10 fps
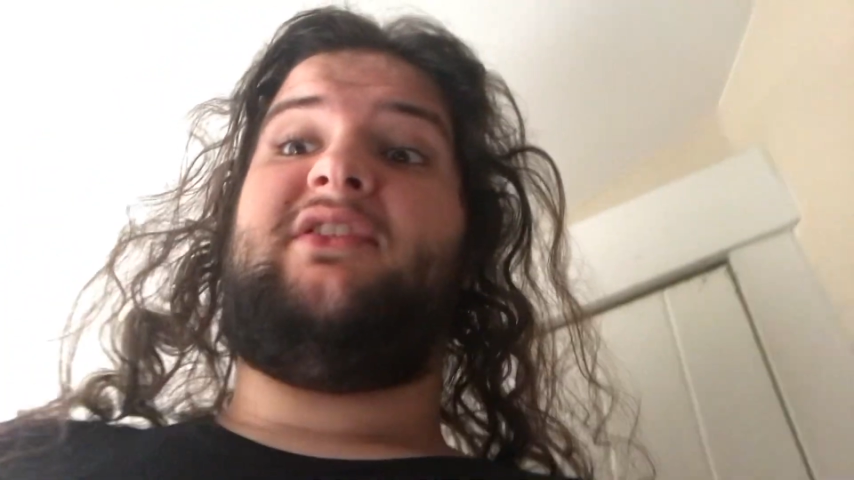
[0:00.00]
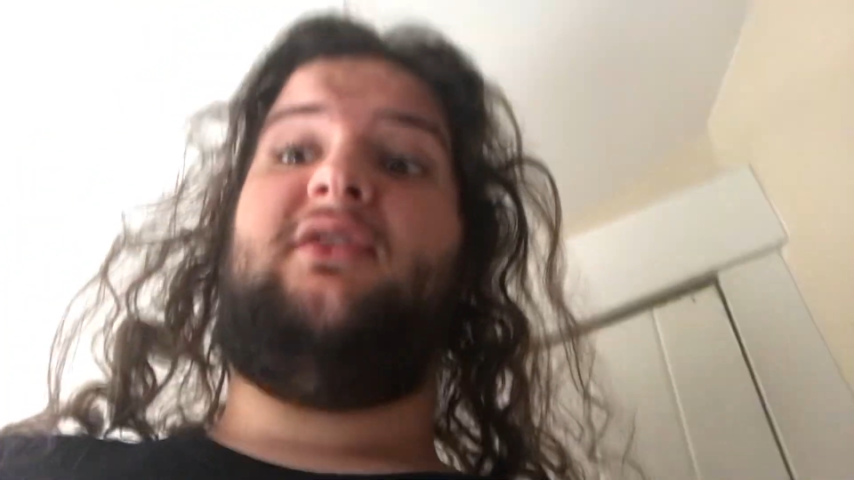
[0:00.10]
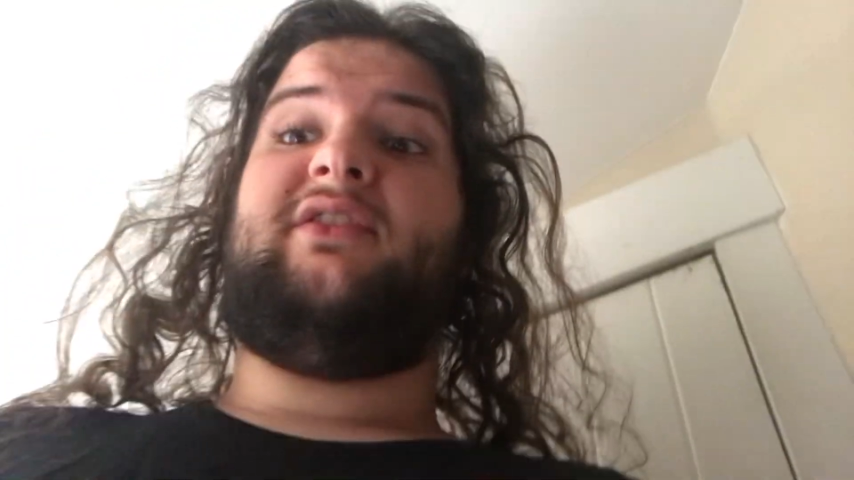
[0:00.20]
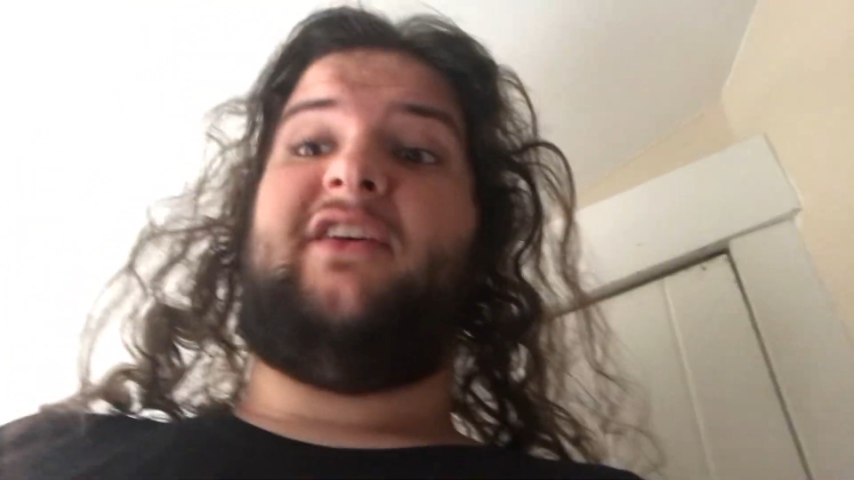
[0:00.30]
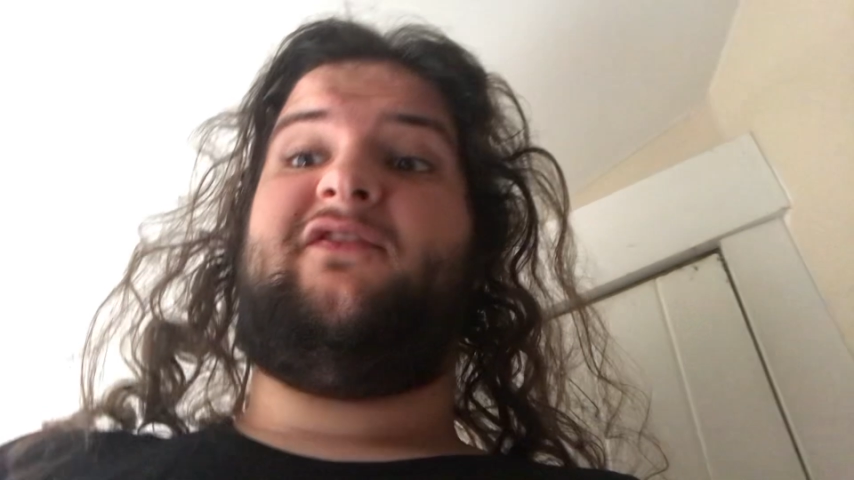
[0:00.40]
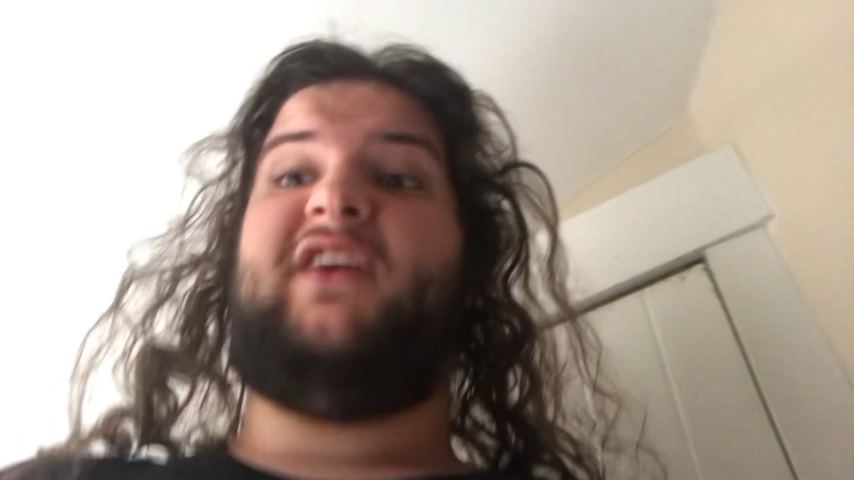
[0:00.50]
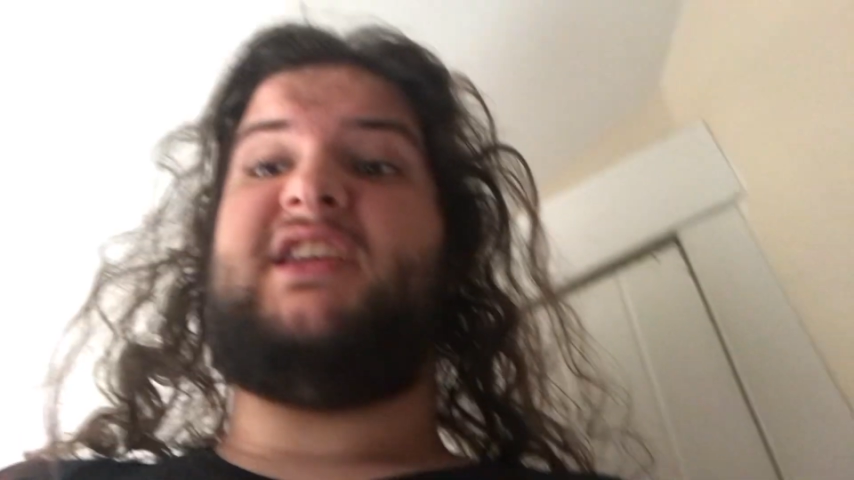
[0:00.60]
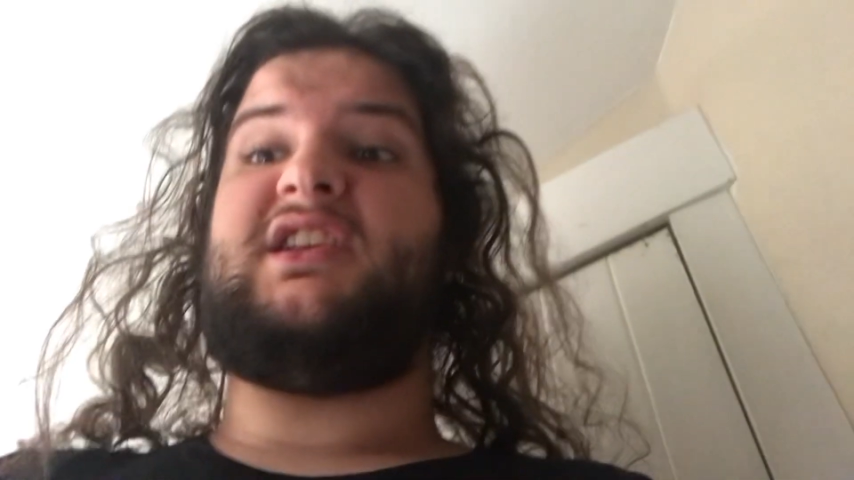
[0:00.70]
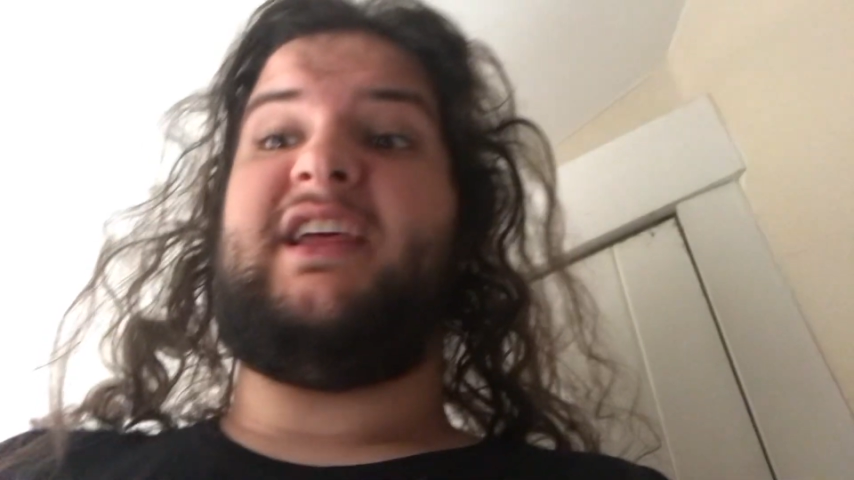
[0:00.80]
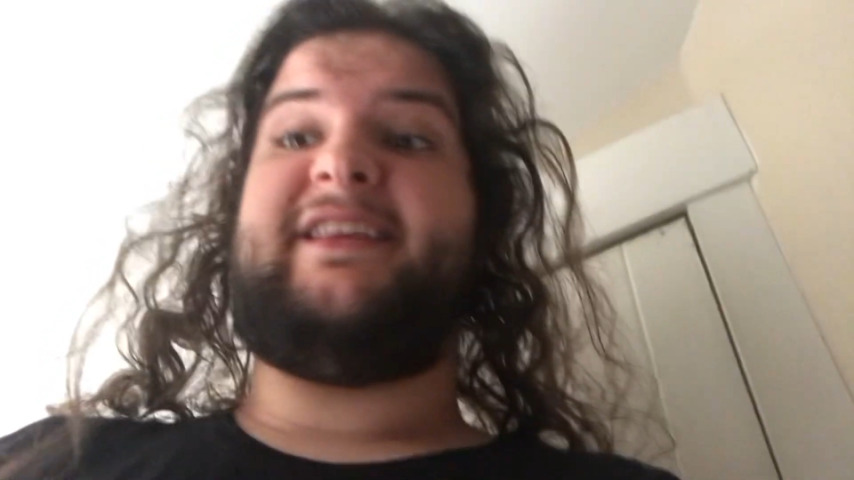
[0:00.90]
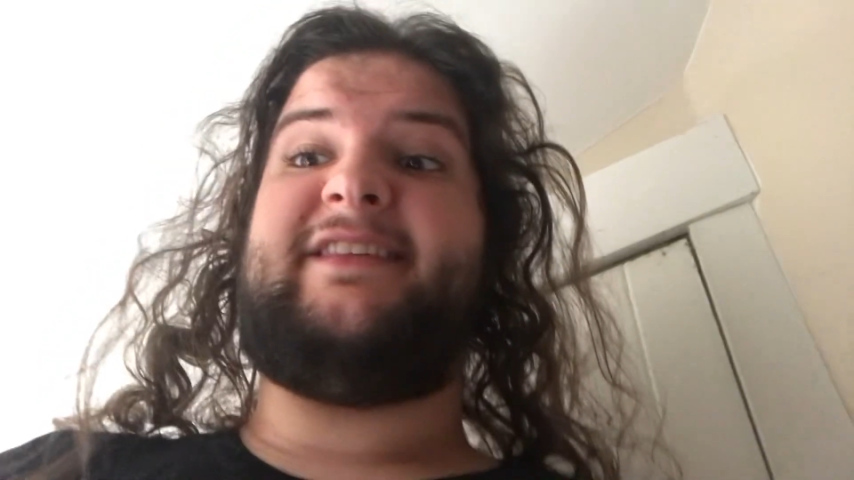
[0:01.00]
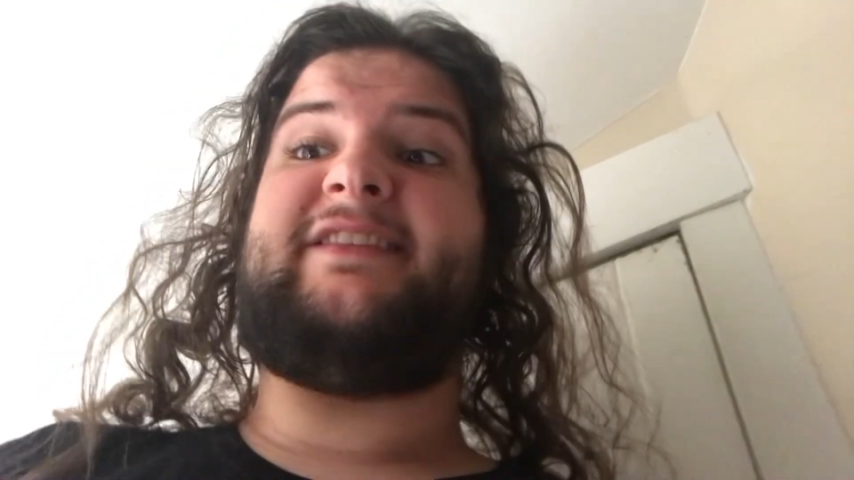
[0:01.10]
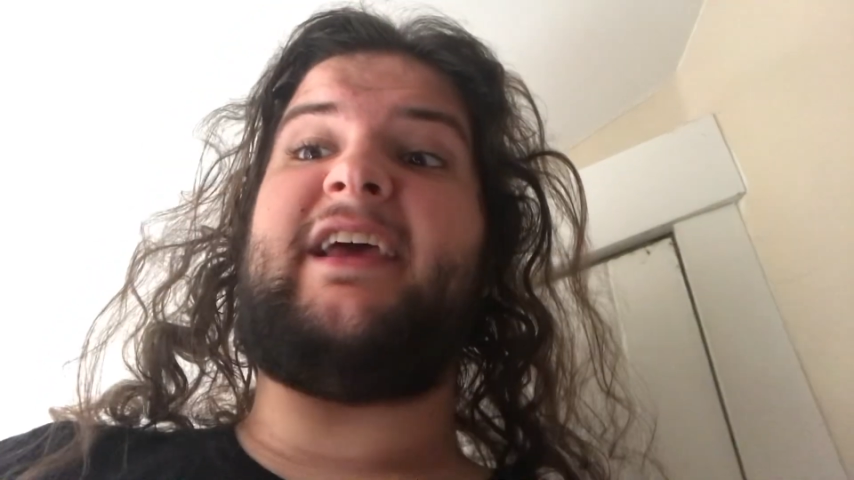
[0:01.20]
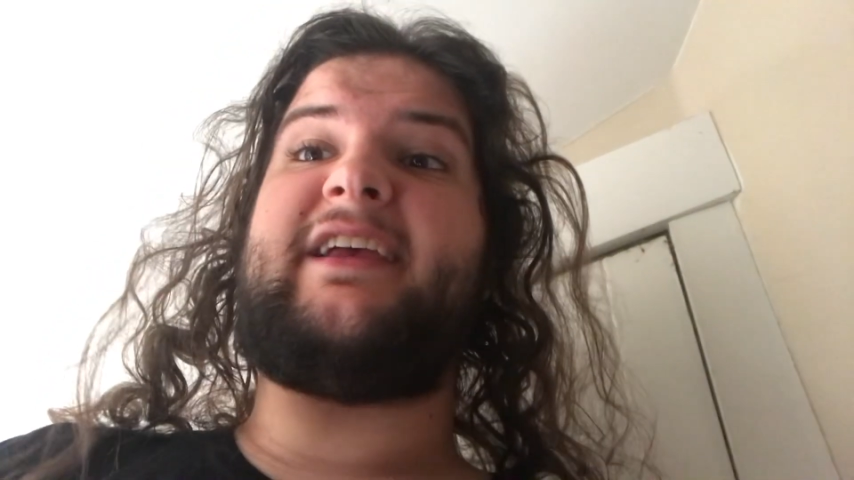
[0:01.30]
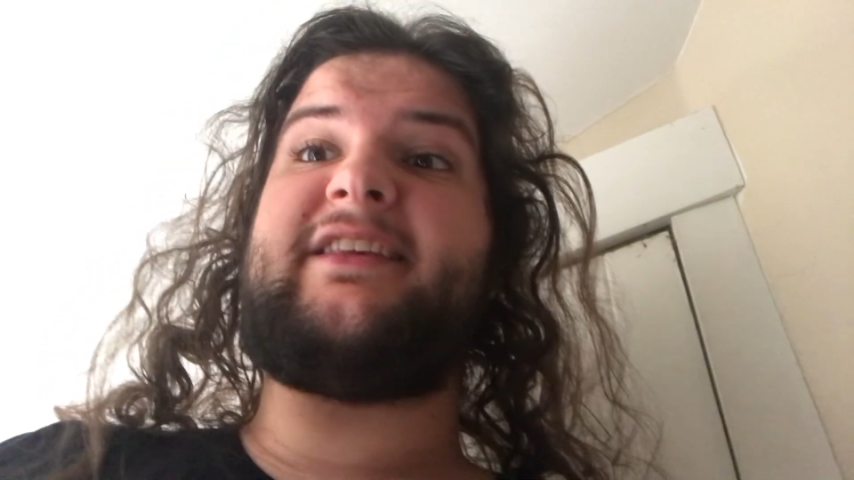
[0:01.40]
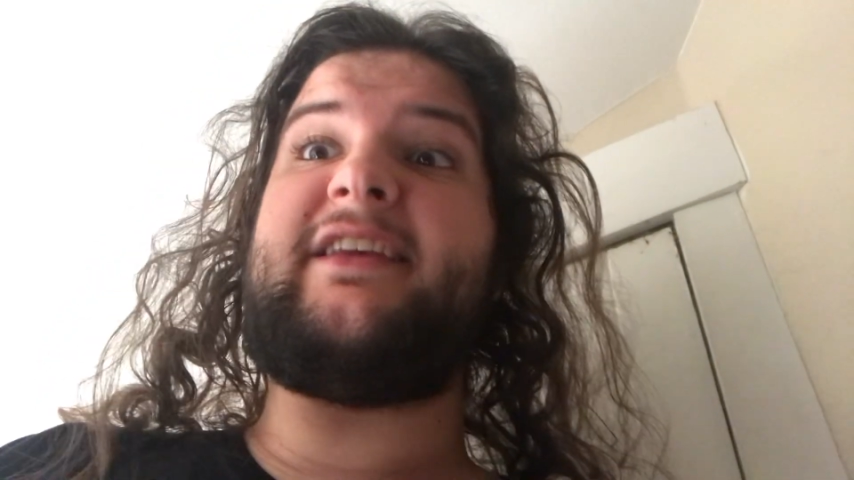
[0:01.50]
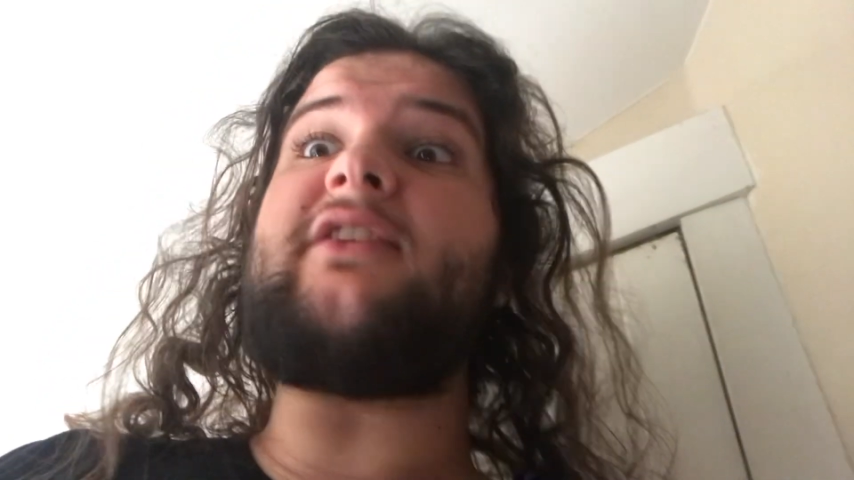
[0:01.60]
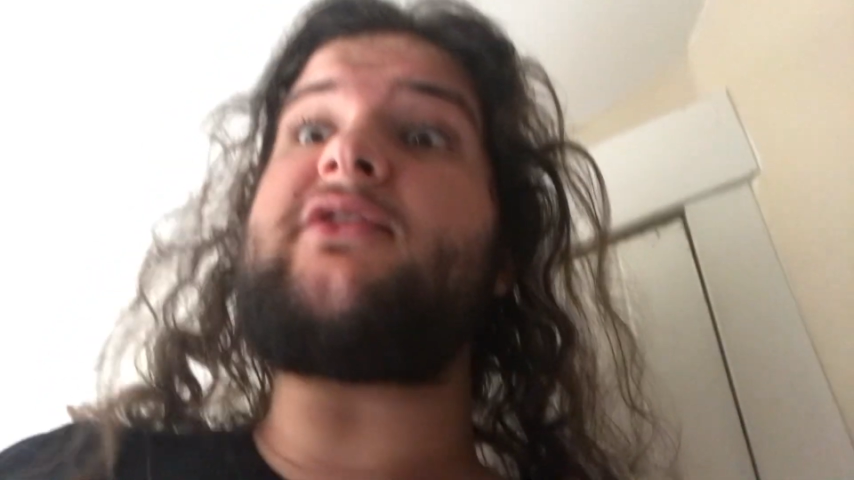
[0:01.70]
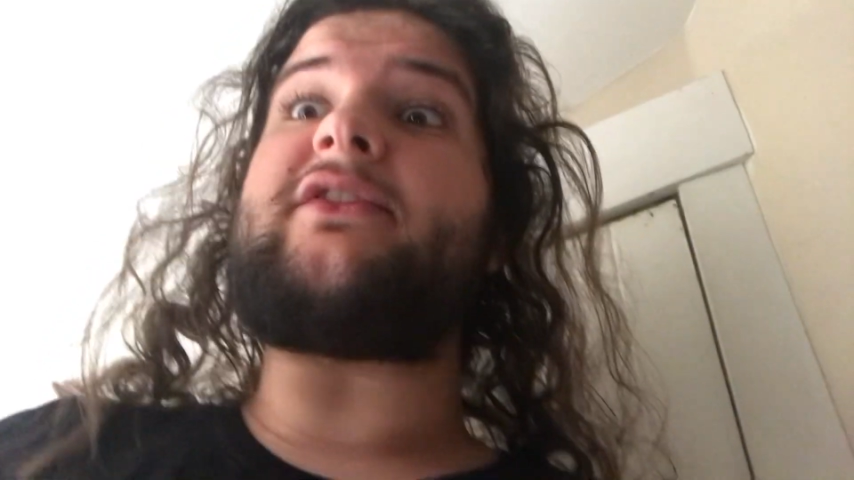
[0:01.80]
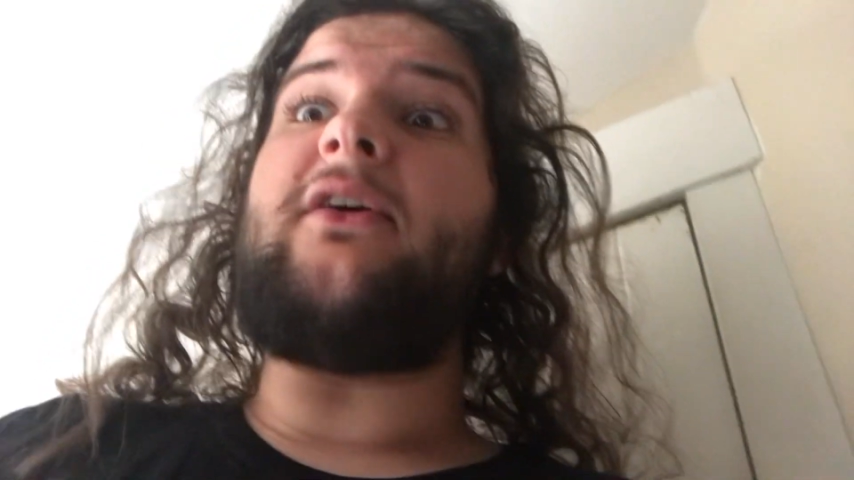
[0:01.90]
2 is officially six
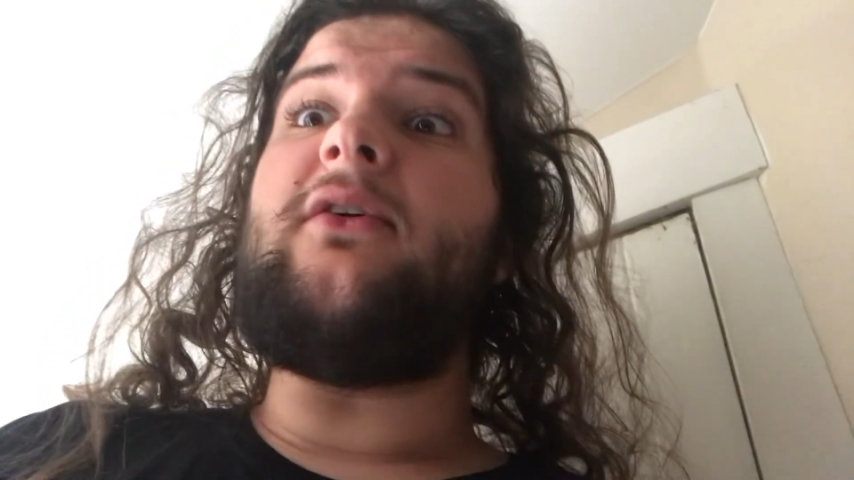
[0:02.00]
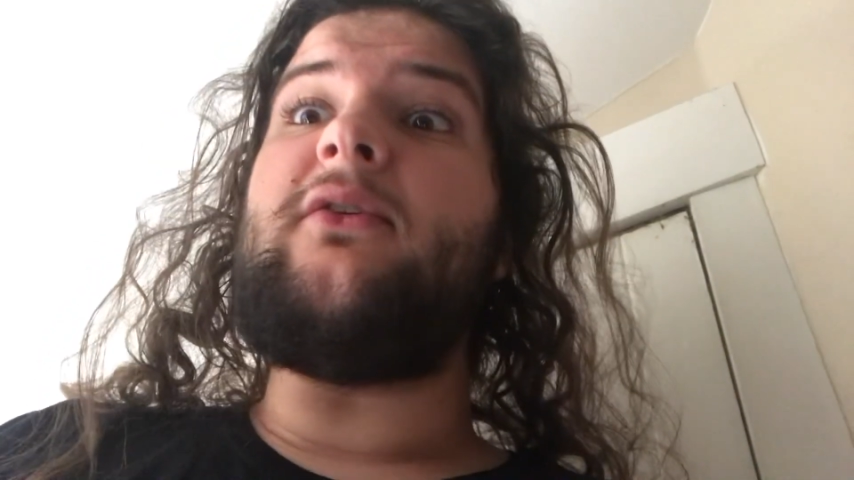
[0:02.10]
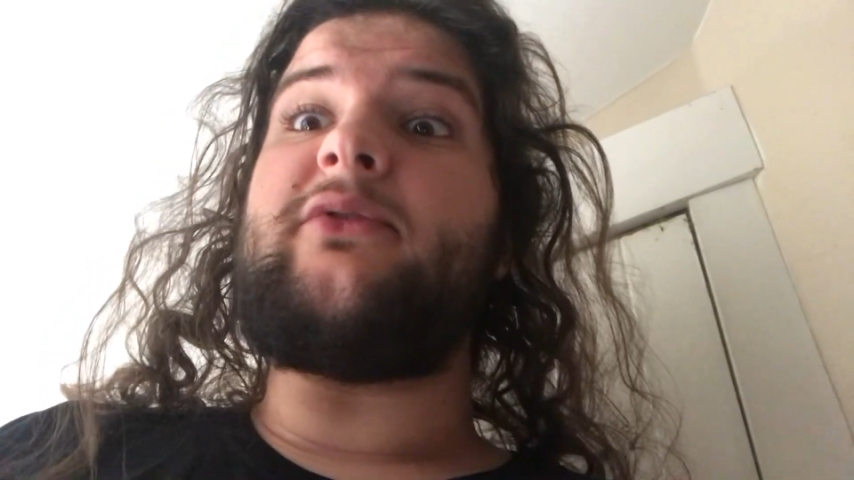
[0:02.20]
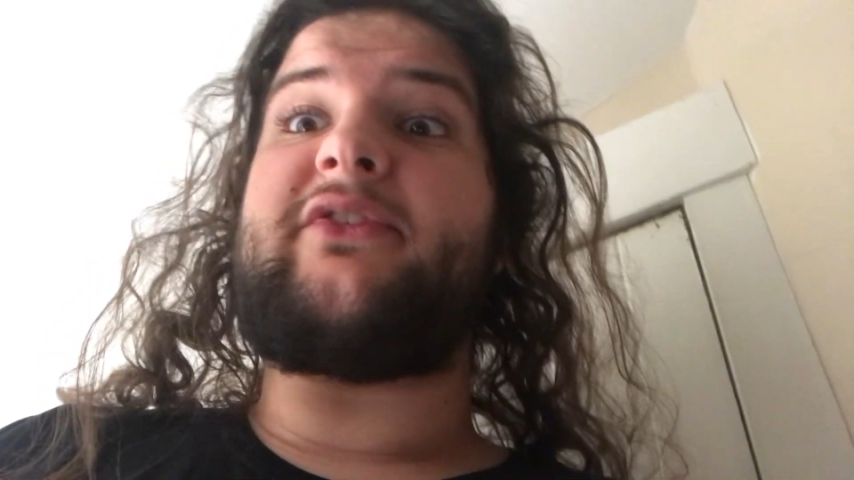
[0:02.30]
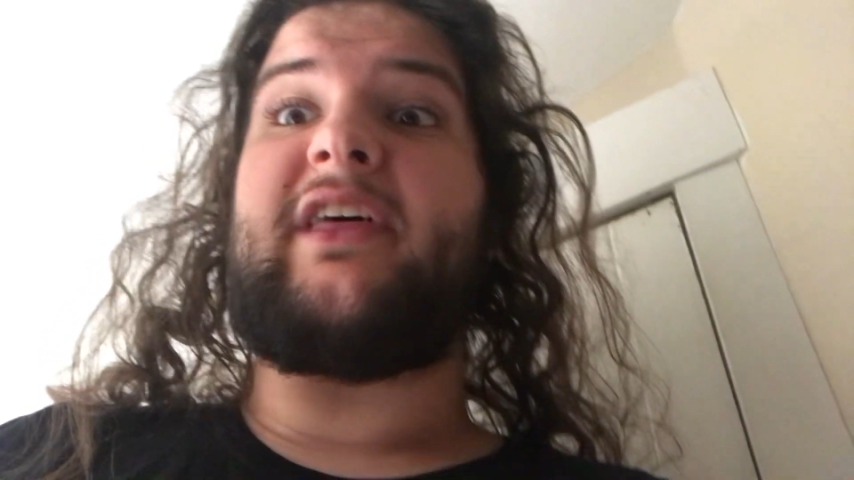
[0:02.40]
years old.